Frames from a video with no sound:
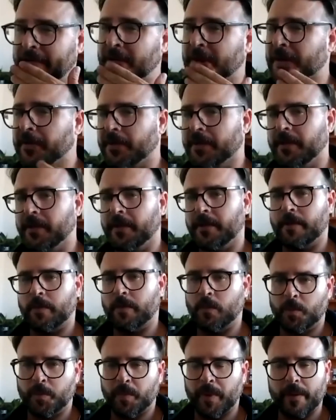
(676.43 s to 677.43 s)
Not only
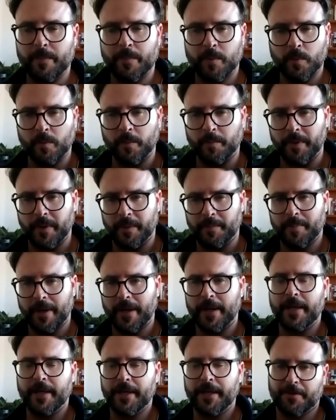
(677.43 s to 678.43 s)
will people be
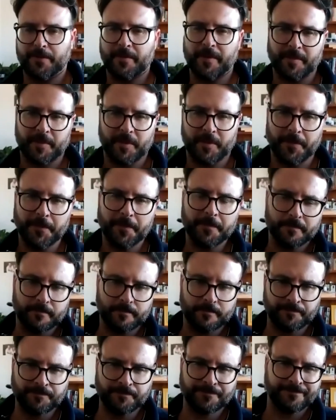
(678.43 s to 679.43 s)
paying crypto,
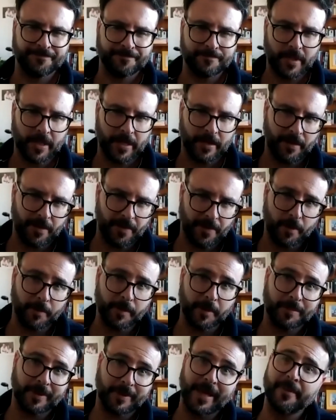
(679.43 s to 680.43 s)
they'll
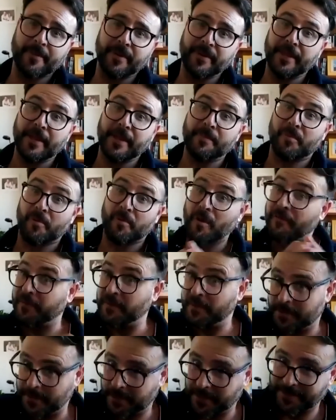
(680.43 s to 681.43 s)
be ploughing their
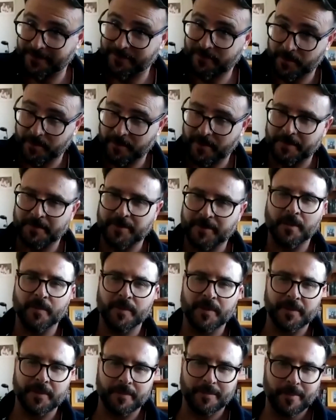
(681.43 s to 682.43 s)
profits from crypto
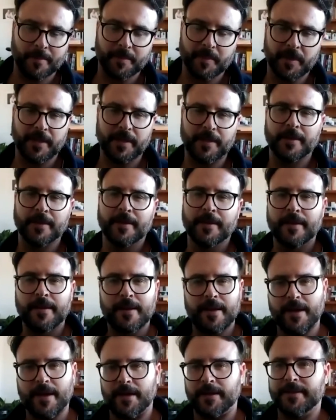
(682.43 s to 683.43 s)
into property
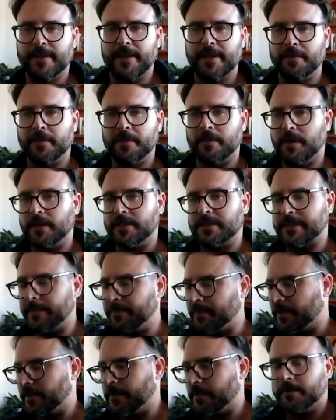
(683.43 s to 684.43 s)
down the line. Some
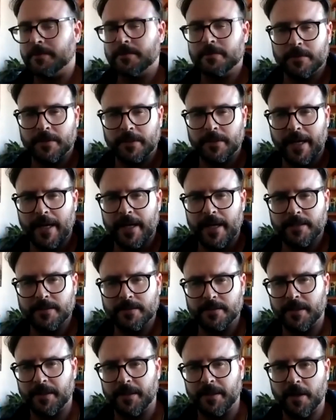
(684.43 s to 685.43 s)
of the
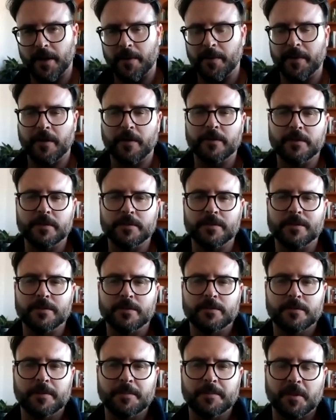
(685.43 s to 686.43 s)
gains that are going on in the
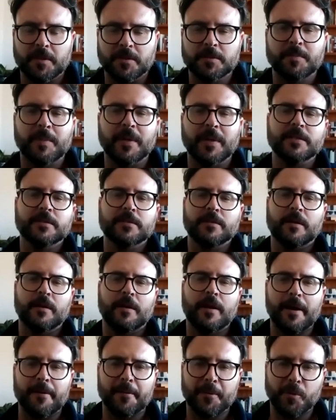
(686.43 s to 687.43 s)
crypto space
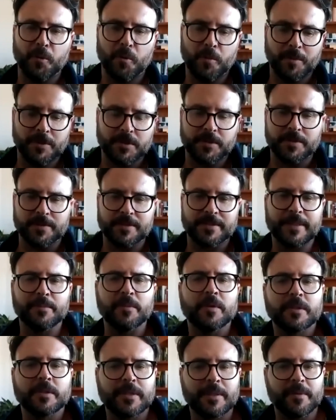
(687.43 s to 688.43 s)
are enormous, and
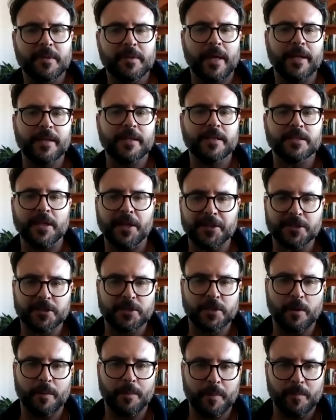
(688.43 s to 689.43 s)
some of that is going to
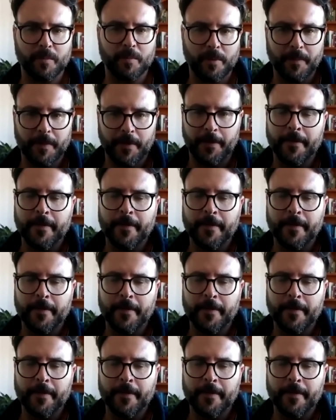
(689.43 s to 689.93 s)
show up in property.